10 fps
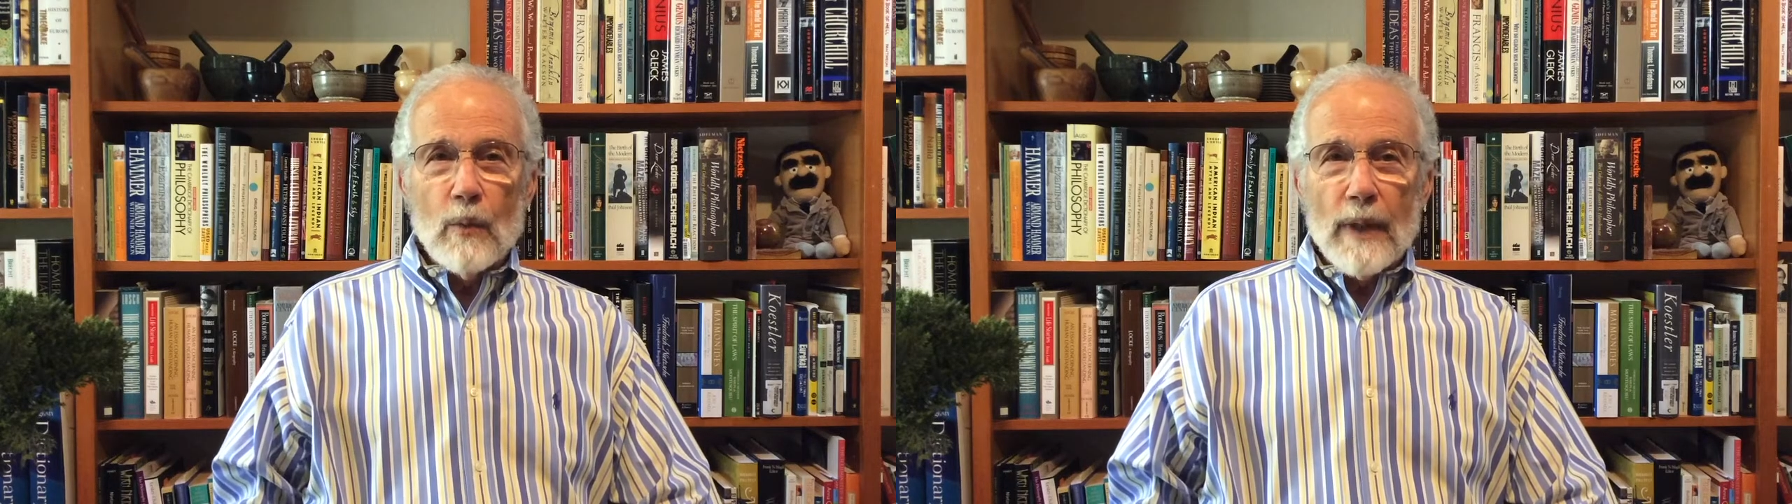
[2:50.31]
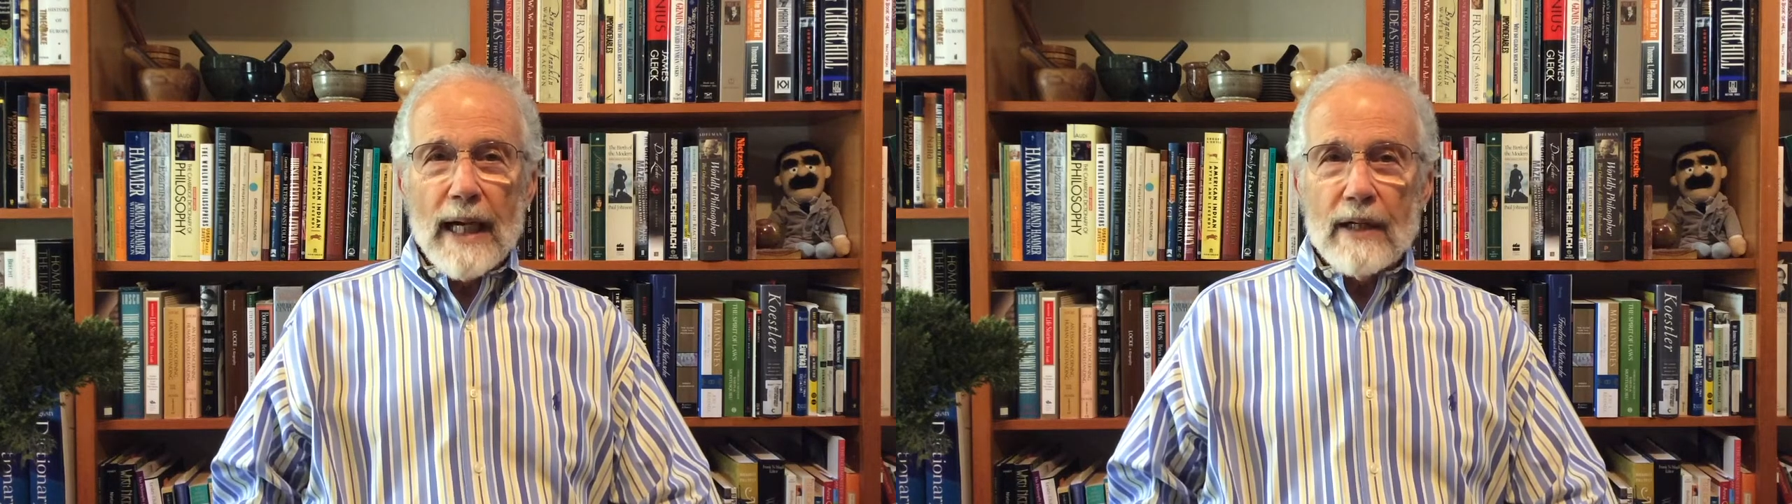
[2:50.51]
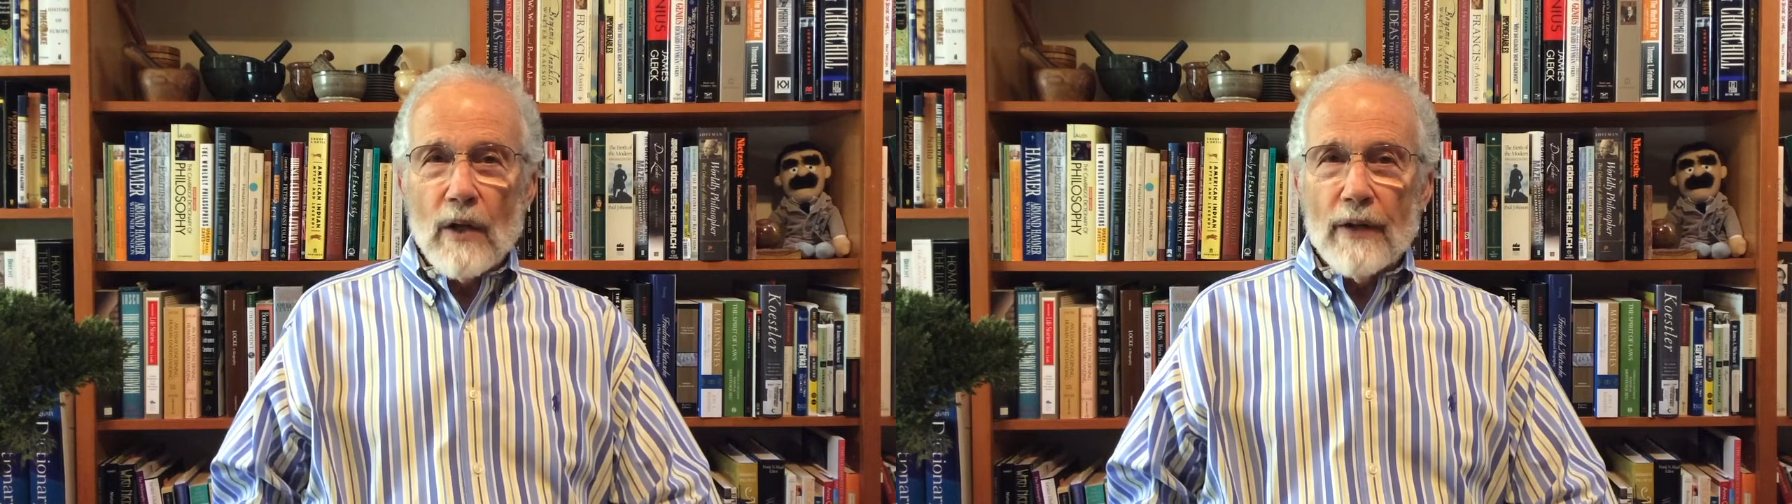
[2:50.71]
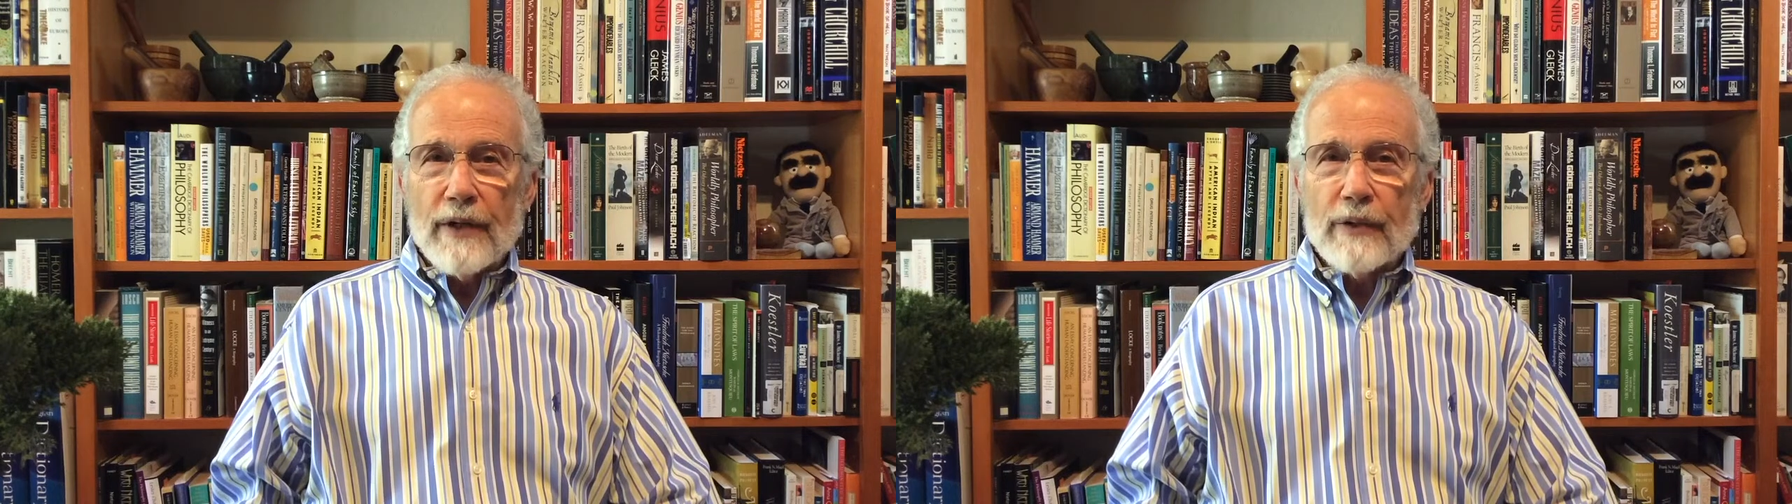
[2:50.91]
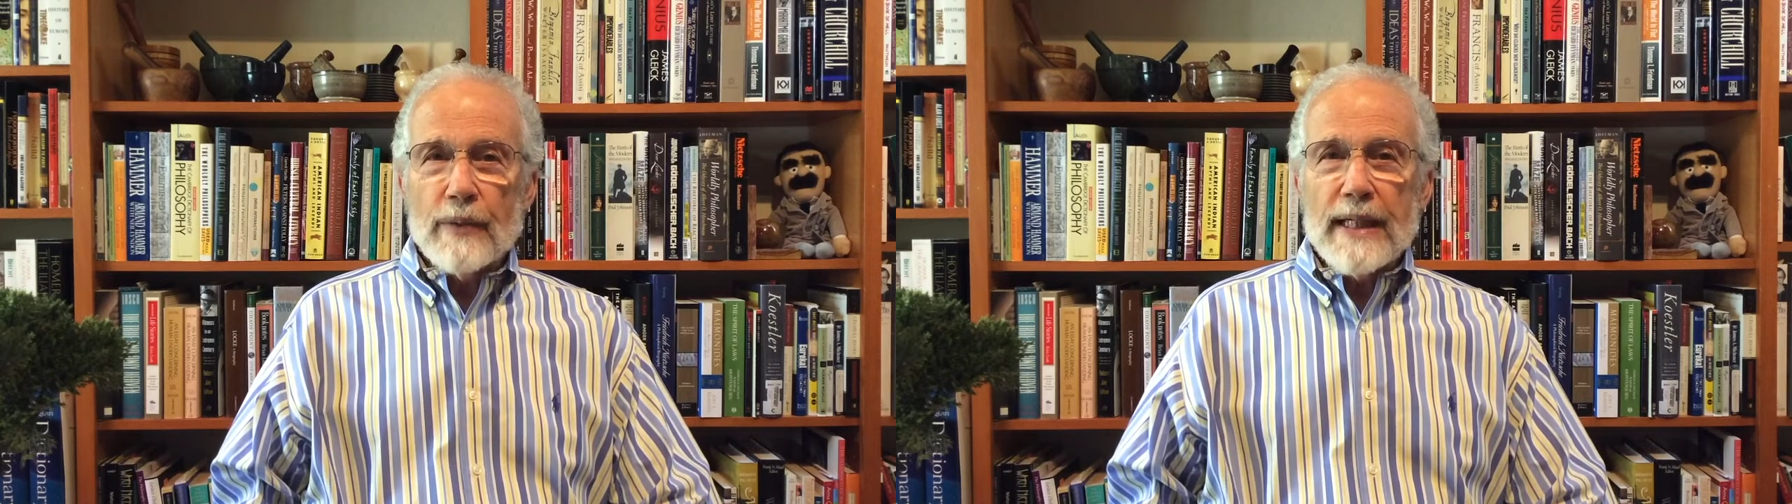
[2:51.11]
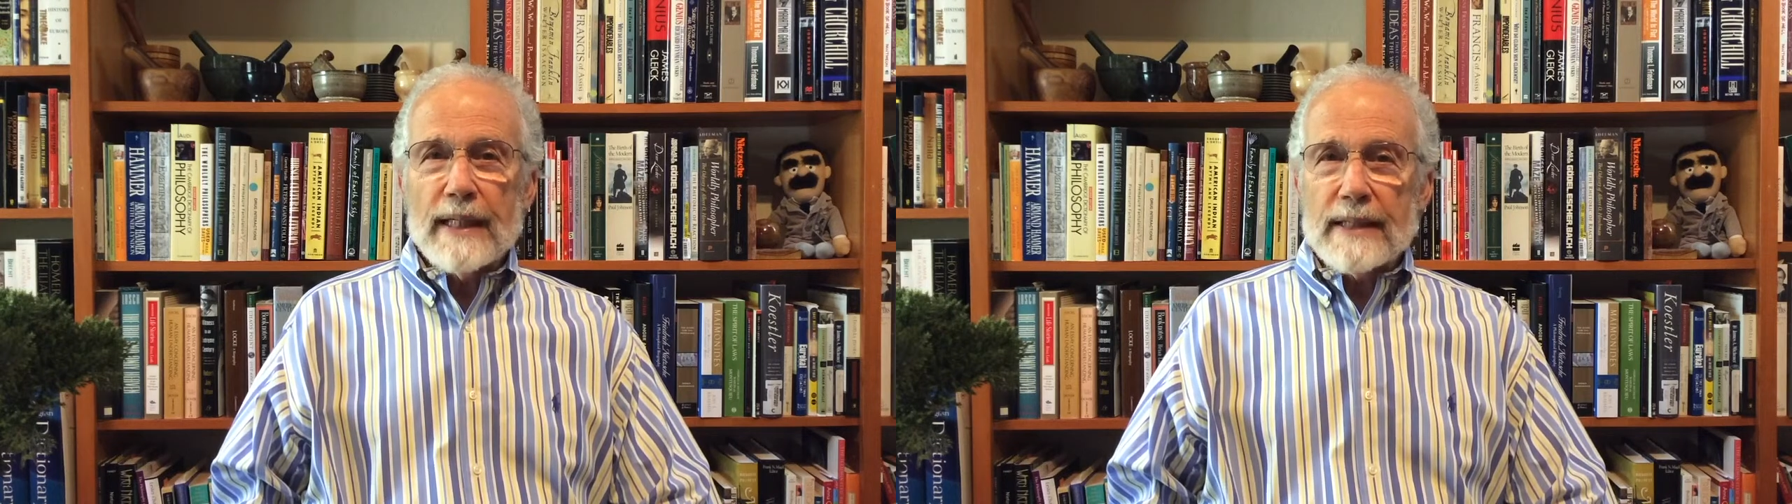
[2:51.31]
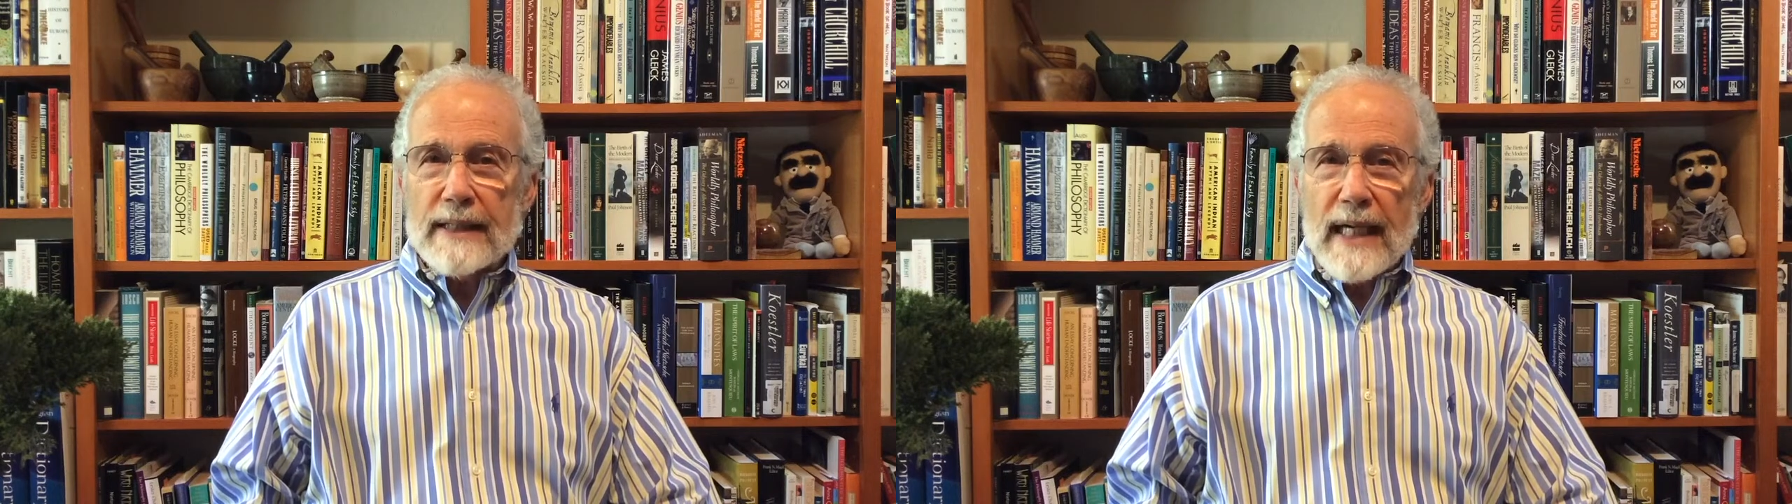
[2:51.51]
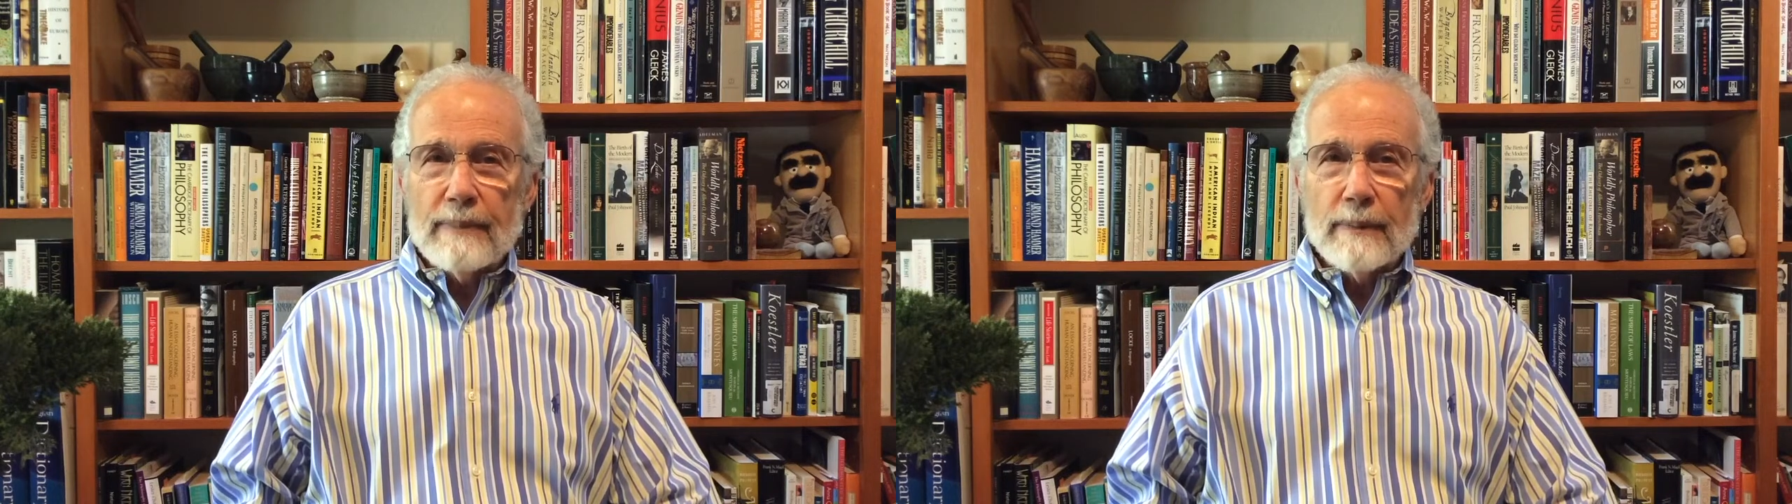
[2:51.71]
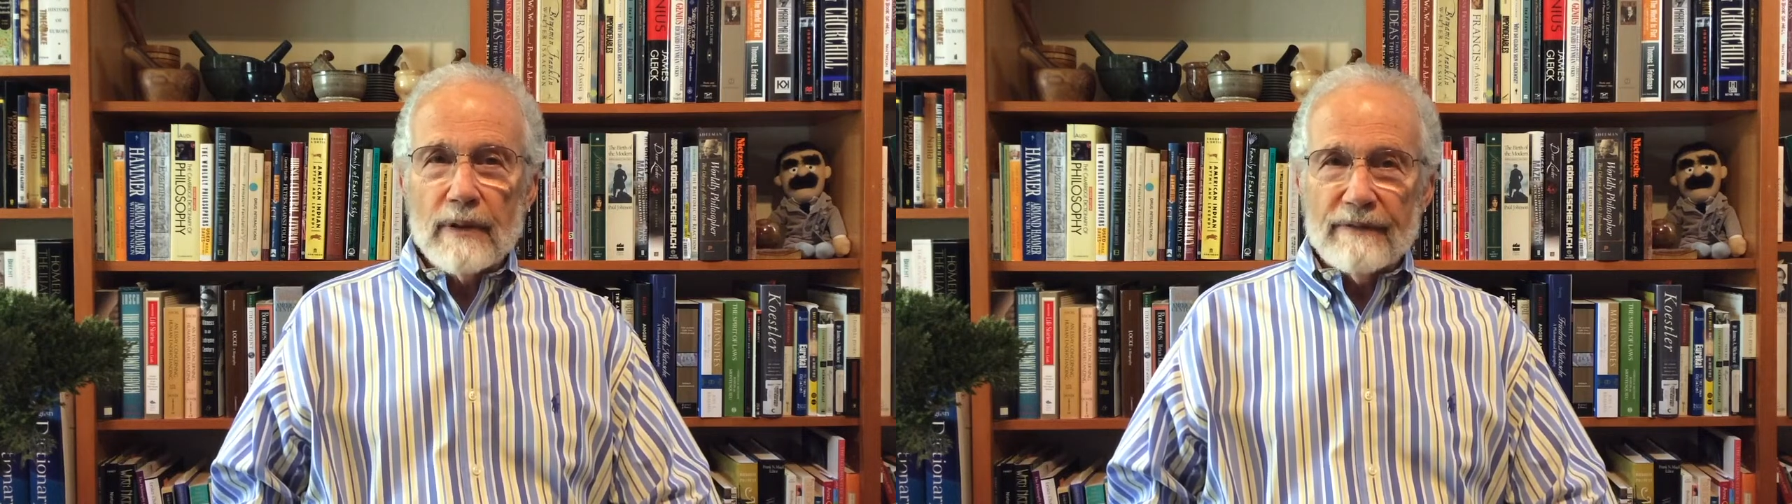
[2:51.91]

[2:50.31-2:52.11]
what I call the three inescapable